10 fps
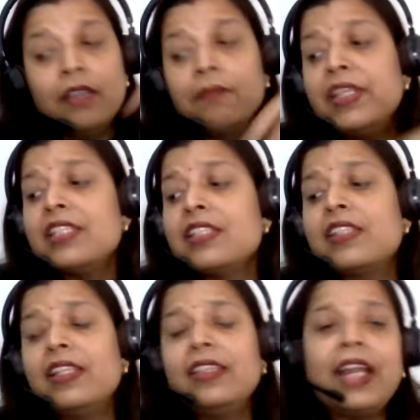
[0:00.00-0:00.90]
Means
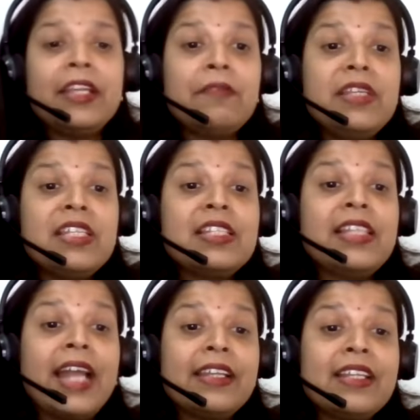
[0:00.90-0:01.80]
synthetic means
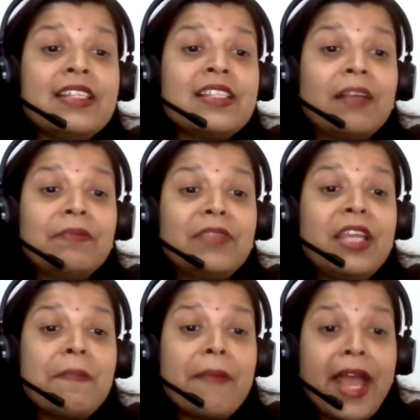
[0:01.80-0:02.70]
that is
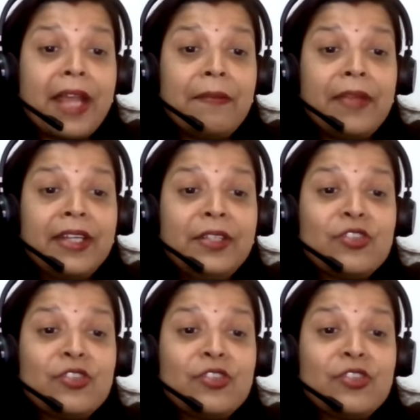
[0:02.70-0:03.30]
something man-made.